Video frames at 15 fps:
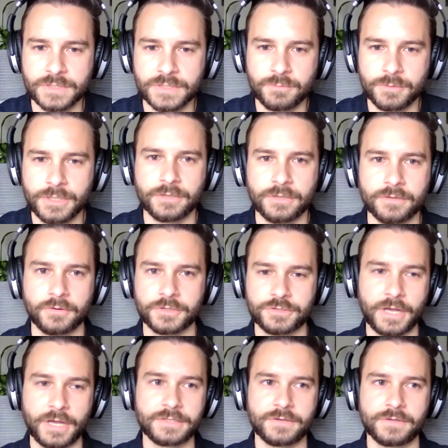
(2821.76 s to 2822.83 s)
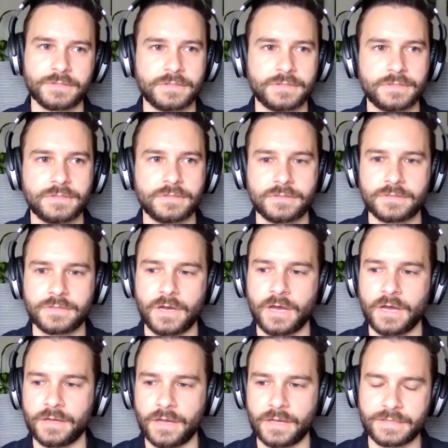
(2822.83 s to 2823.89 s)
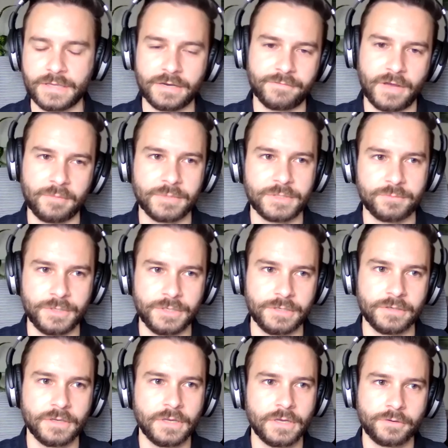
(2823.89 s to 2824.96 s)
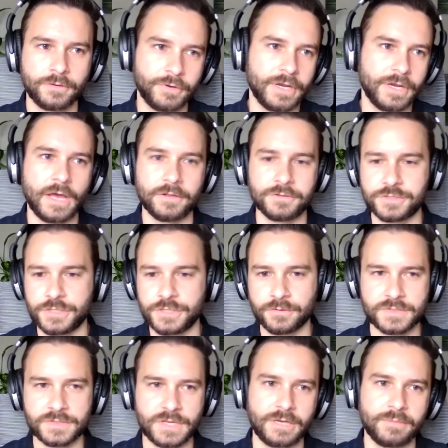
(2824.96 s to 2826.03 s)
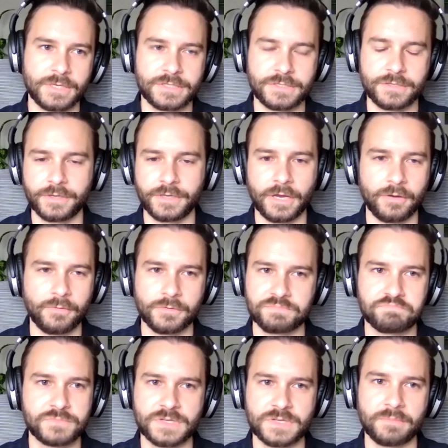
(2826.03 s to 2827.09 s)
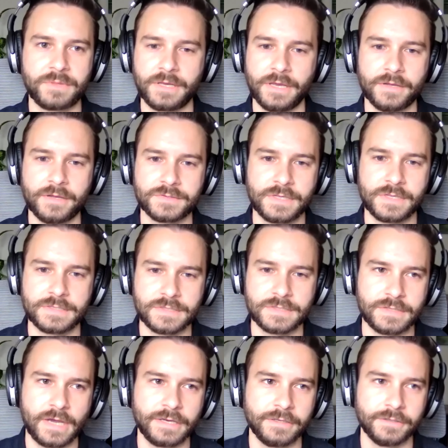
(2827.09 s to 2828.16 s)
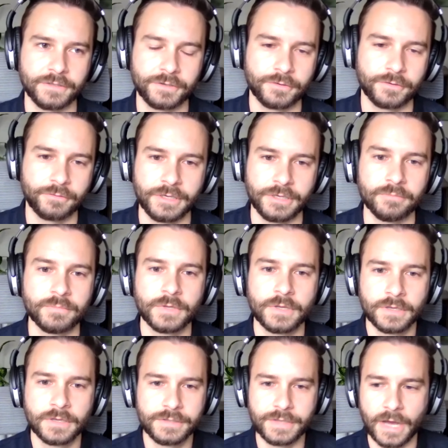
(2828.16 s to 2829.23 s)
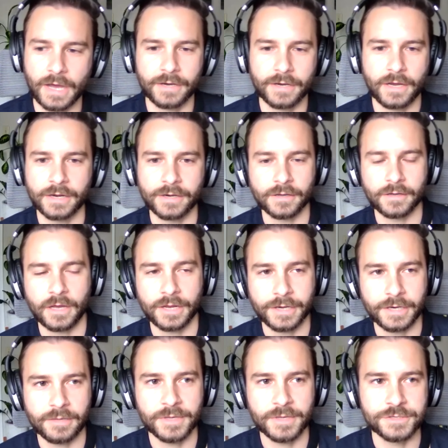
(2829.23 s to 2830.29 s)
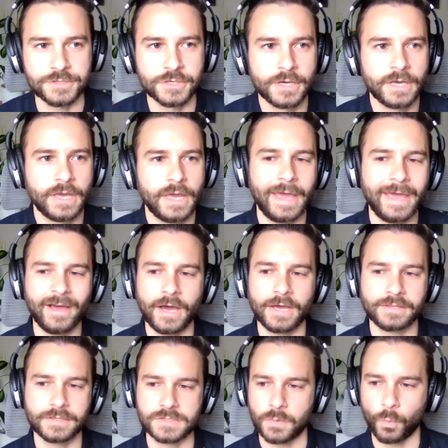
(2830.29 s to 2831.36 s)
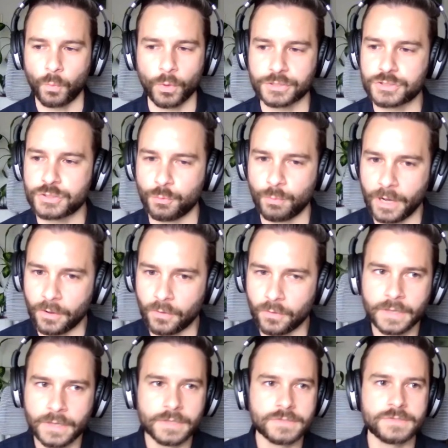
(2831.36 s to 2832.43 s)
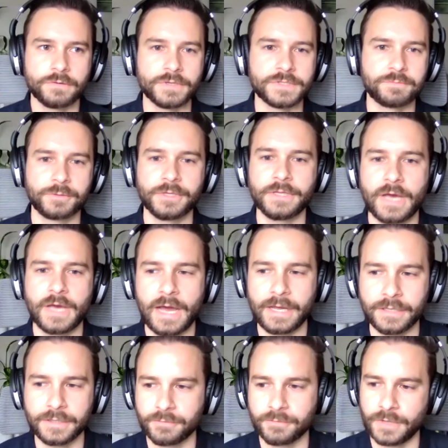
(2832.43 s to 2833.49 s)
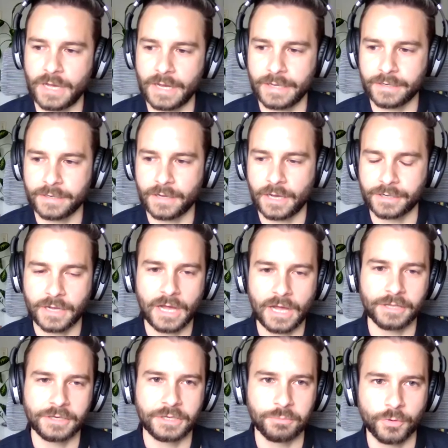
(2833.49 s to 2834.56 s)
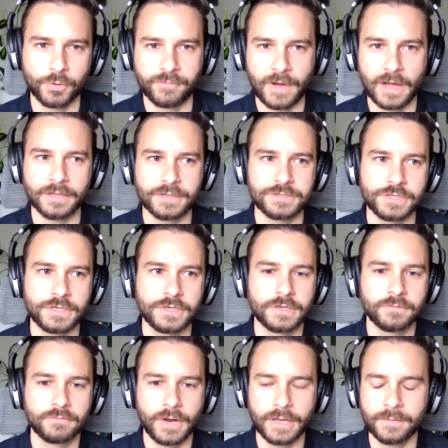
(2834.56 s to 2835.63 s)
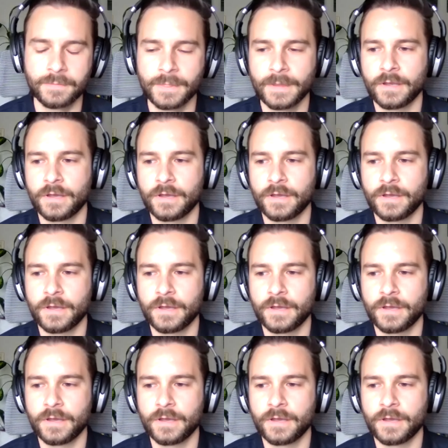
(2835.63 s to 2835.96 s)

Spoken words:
between, or trying to identify between green algae or cyanobacteria or something else that's a tiny little green dot on an image, AI doesn't work too well. So it's really highly reliant on colony morphology, right?